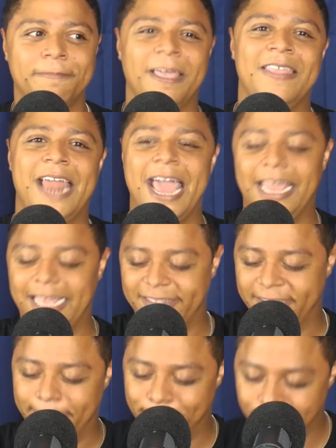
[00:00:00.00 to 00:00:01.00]
And then Eddie
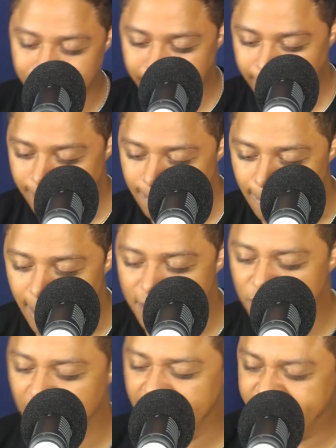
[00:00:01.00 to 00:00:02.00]
gets up,
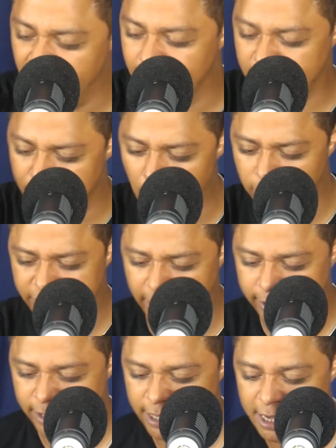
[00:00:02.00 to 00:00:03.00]
and they're like, "Duck, come on,
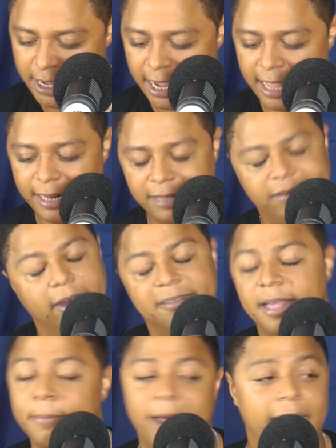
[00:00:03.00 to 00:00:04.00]
Duck." And then
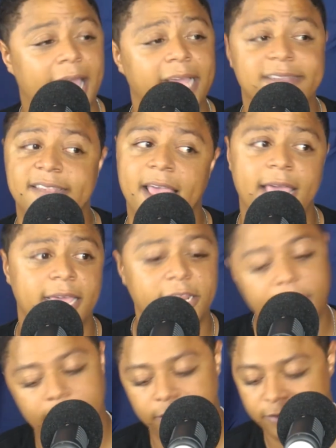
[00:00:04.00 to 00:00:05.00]
Duck's like, "Man, I ain't sang in
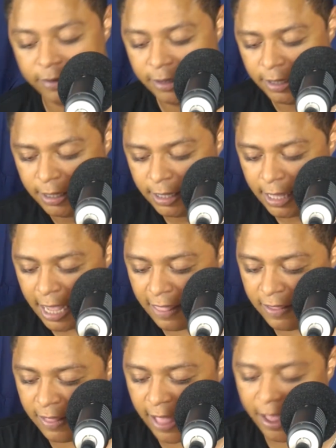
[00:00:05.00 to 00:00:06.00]
years."
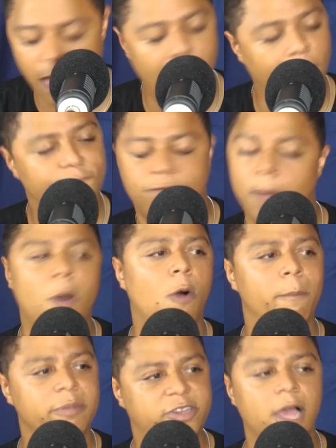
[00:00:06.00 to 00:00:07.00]
And then they're like, "Oh, come
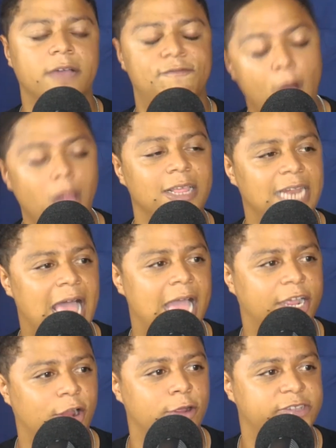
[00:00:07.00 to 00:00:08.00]
on, Duck, fall in
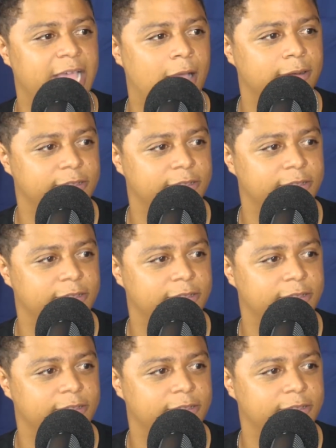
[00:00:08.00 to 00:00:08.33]
line, Girl Scout."